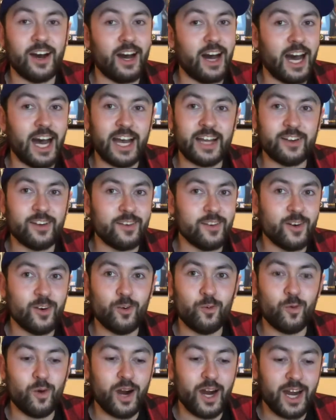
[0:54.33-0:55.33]
I don't know
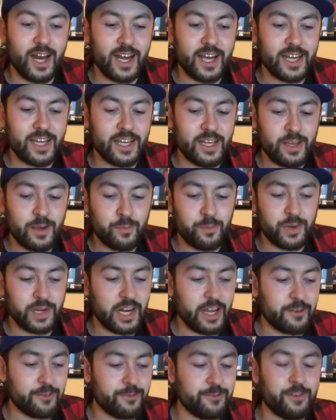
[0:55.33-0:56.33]
why, but
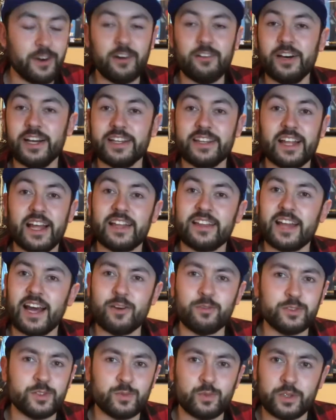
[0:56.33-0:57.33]
I felt like that that
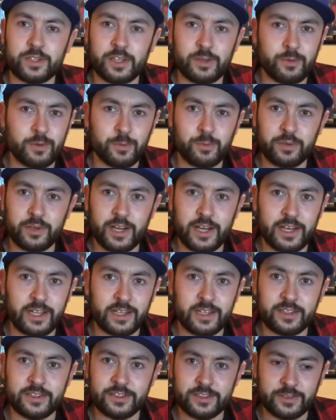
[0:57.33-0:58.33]
was what they were planning
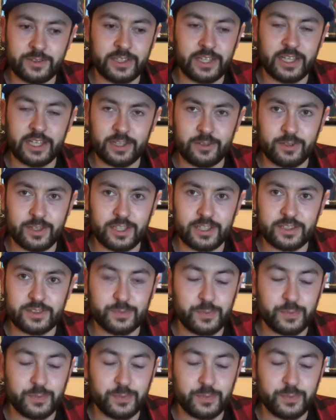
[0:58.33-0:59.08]
on doing anyways.